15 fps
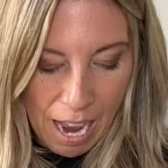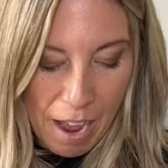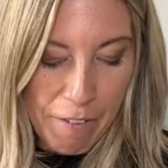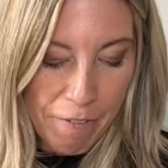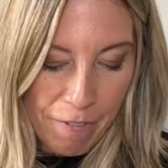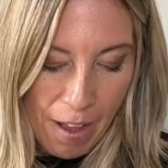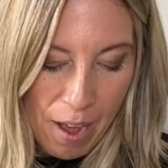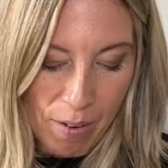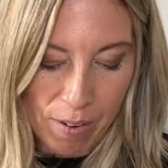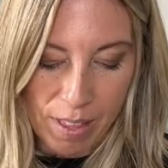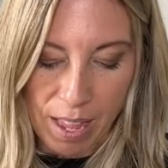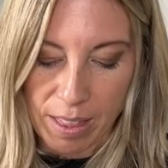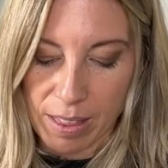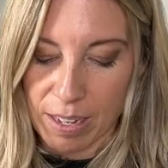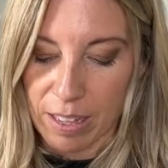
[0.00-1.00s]
I found
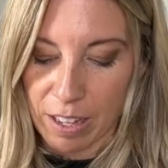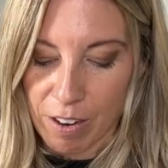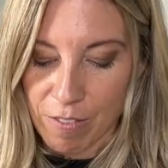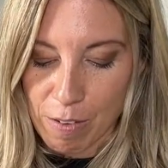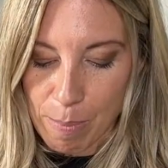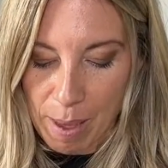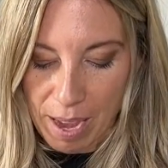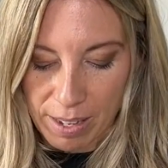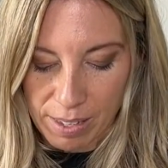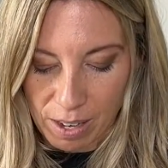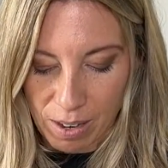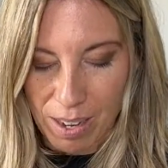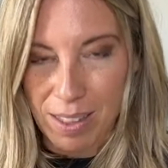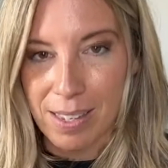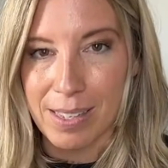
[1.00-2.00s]
that the Clare V bags that are
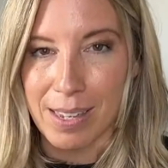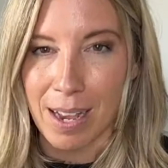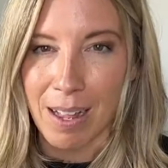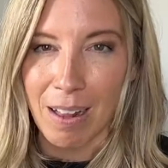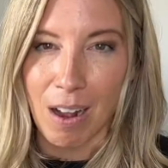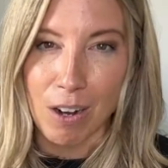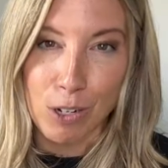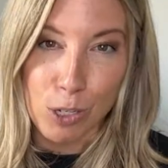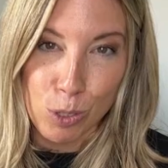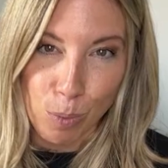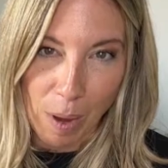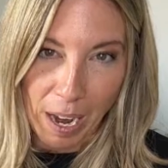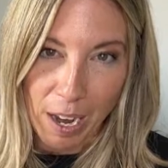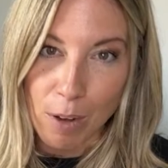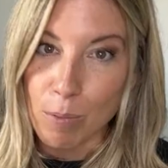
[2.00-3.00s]
in the sale are
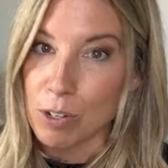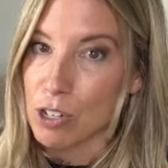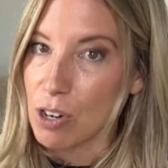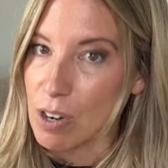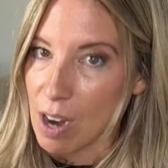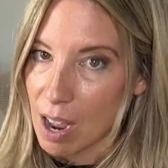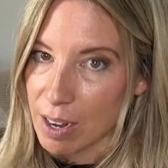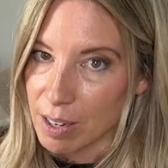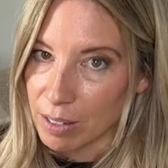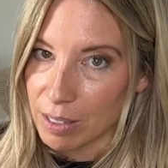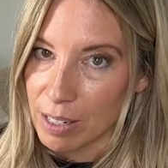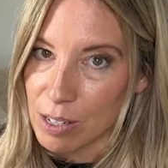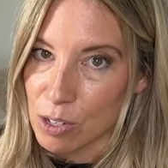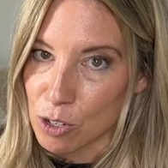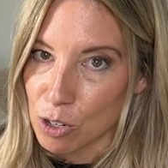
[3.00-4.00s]
suede, which are not nearly
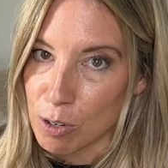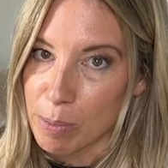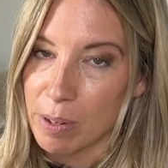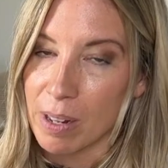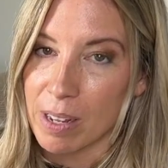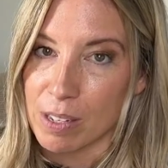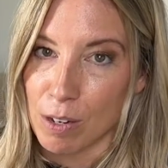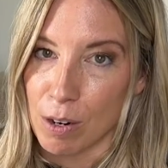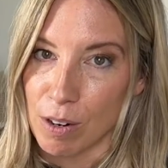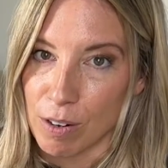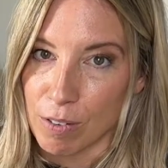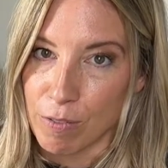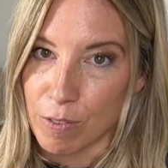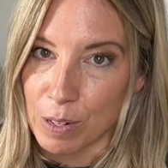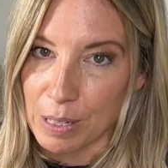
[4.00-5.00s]
as durable as
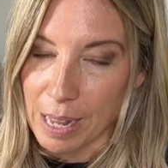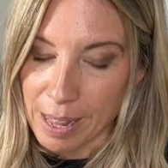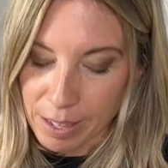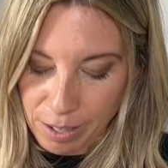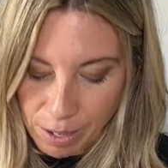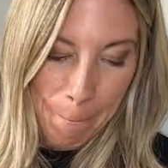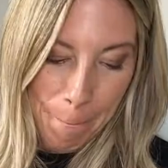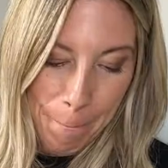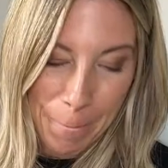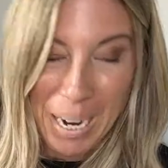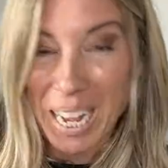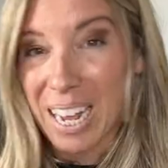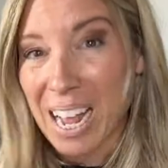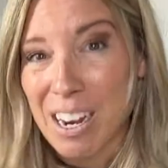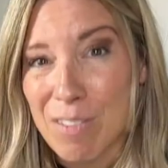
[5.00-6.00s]
her full leather, but
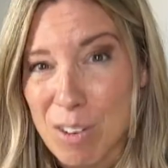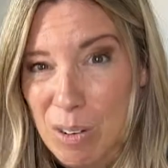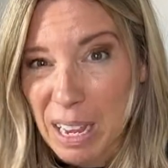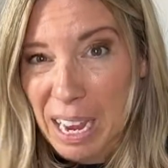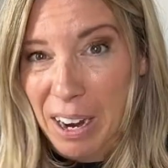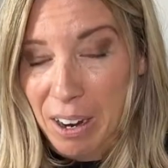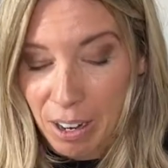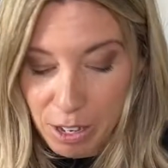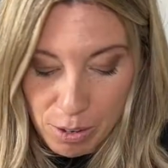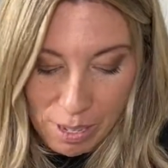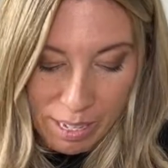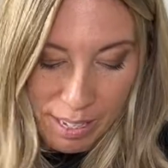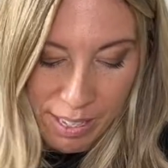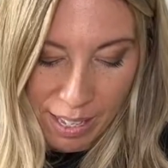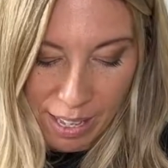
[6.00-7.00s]
I kind of don't care. You
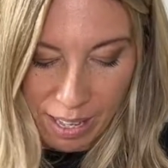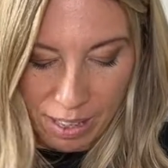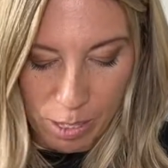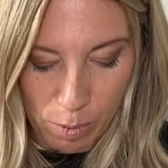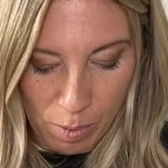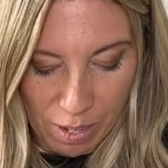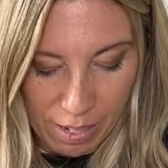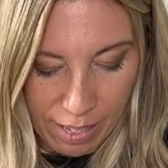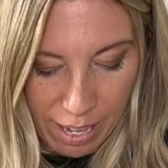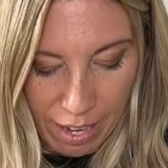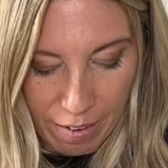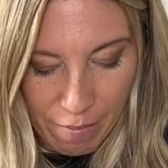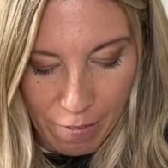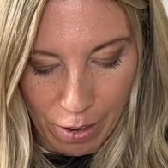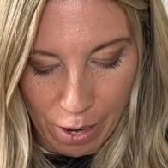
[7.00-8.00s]
can see that this one is
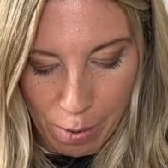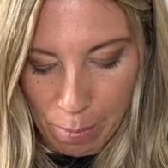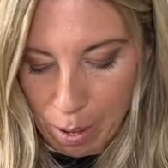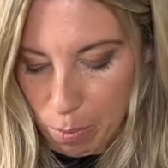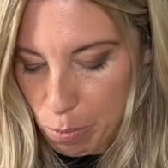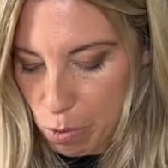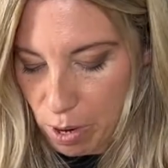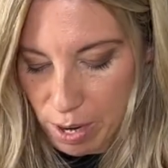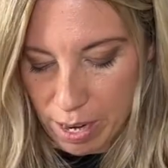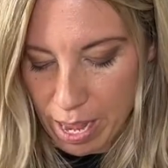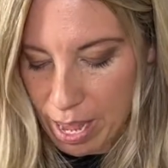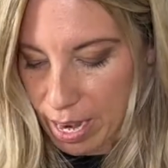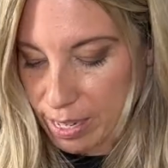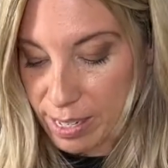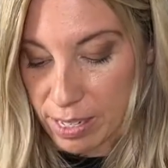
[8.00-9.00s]
like very well worn
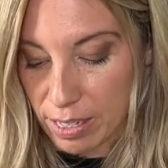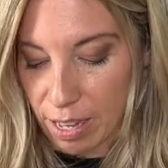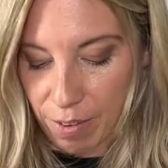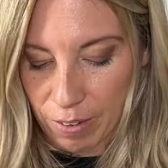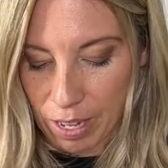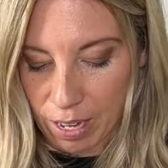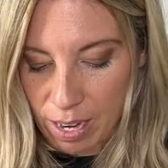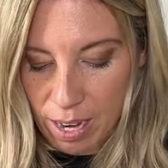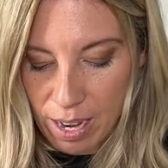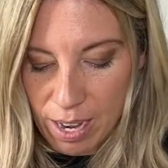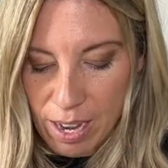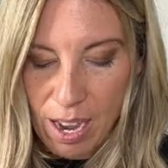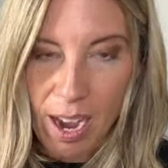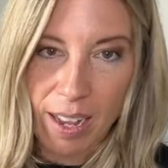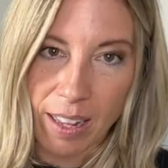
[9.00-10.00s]
and I still love it.
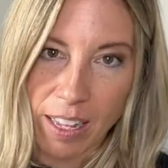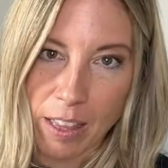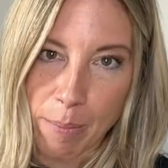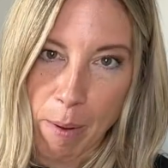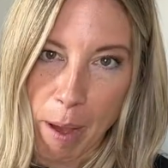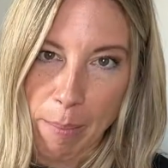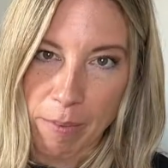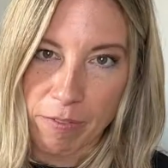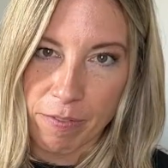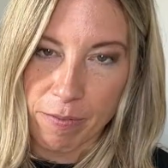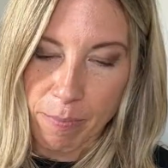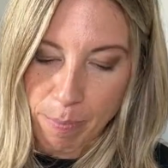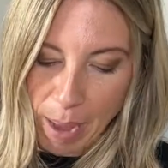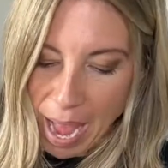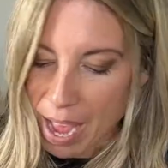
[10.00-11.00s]
I like the pop
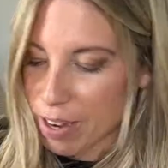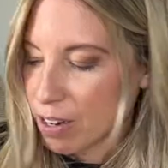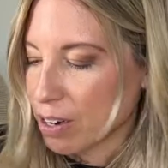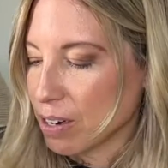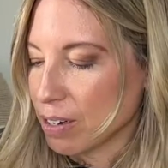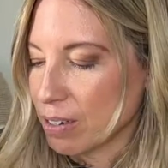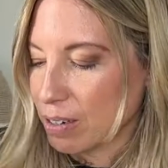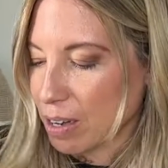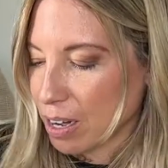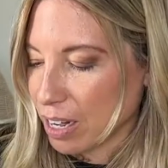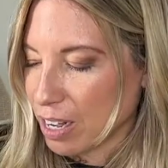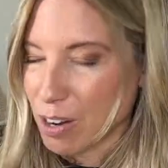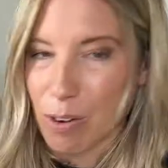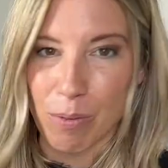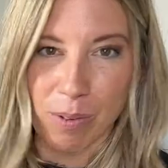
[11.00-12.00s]
of pattern, you
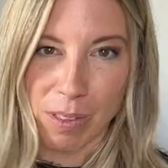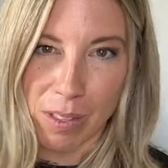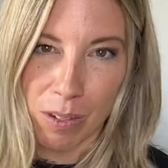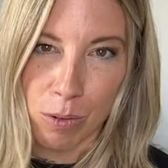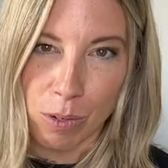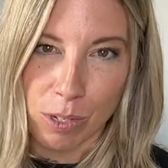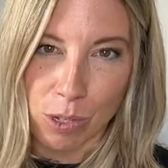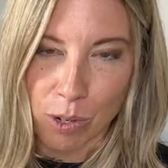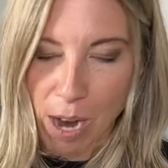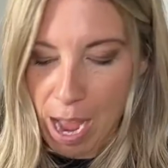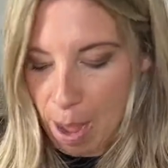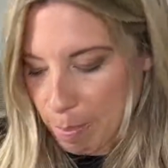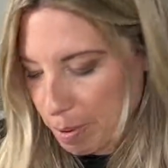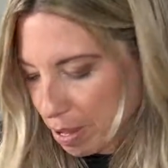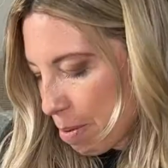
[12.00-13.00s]
know, with the cool
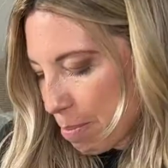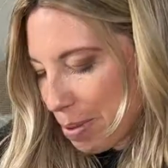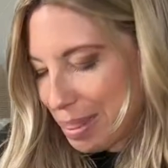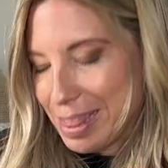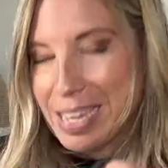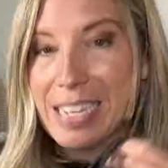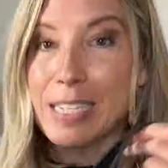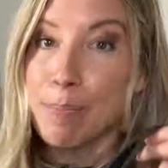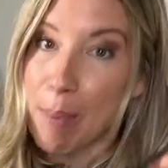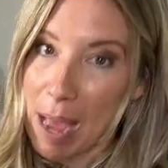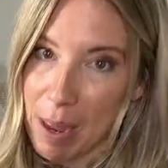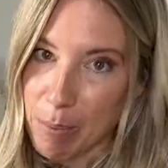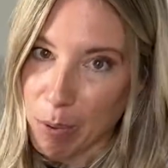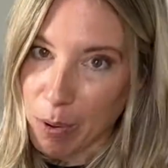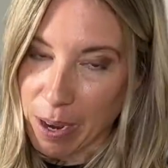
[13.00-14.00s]
strap, but this
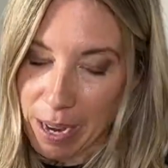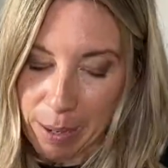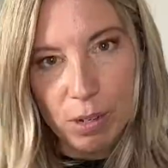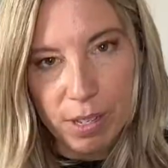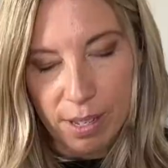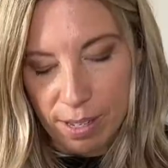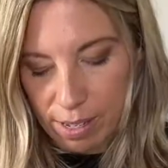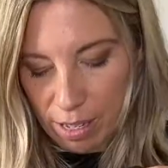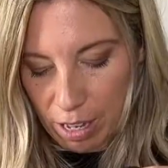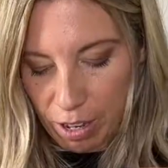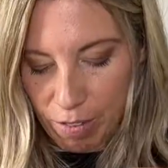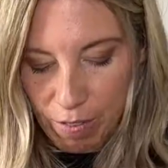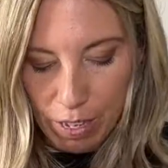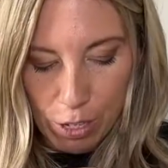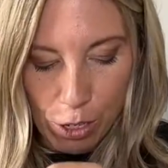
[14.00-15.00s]
bad boy, this Clare
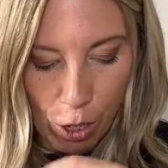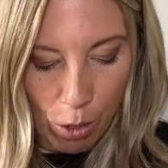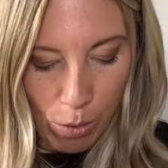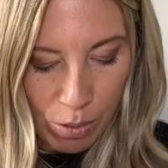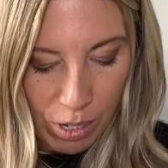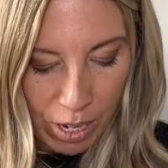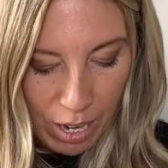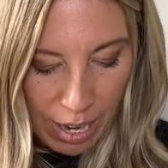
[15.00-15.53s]
V tote